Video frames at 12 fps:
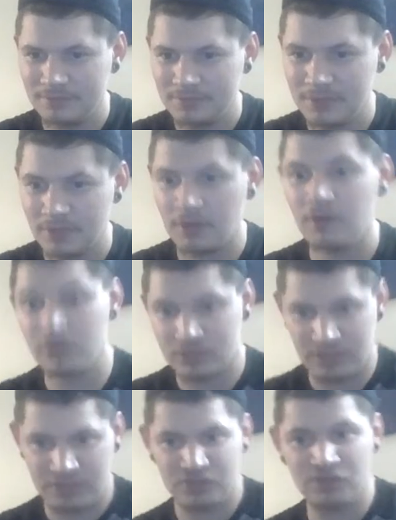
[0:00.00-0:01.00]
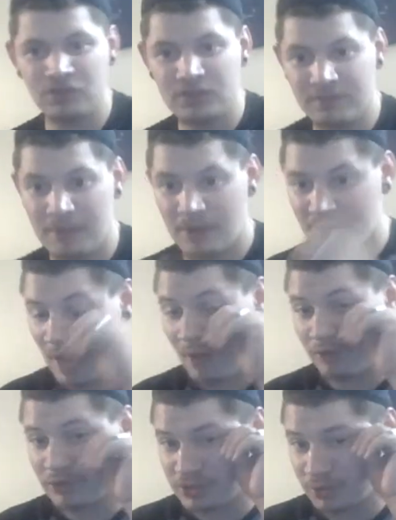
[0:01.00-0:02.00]
Okay, so you live about an
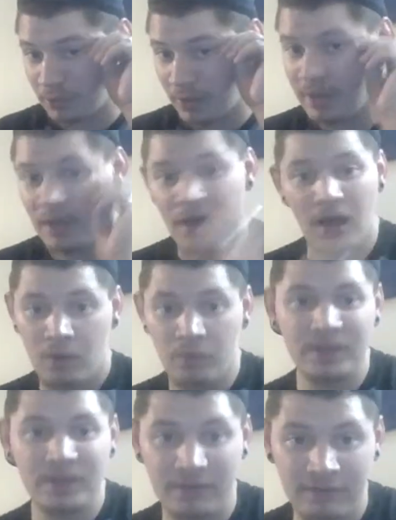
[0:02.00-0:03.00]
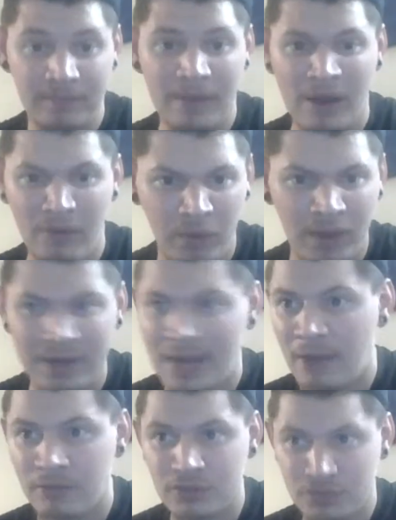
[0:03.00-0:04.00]
hour away. We live about, an
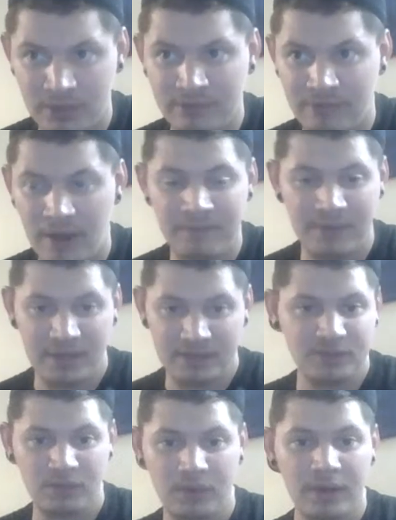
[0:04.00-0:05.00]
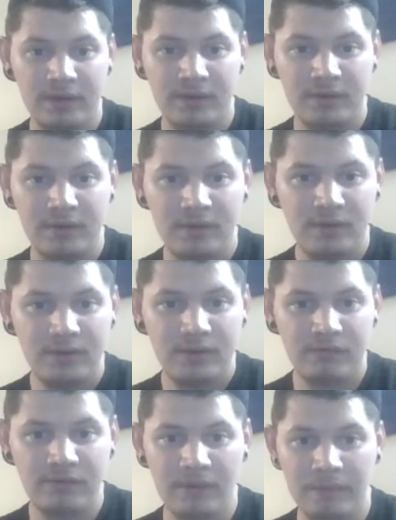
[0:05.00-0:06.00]
hour, 25 minutes away
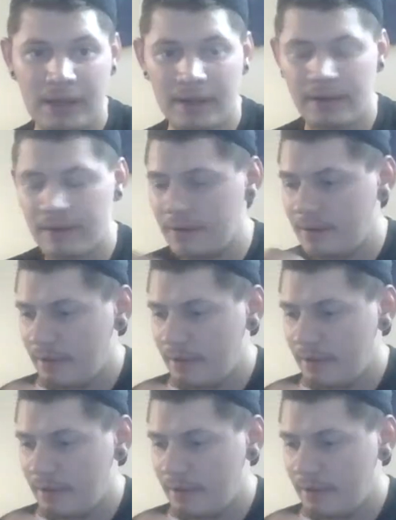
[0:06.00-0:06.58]
from there.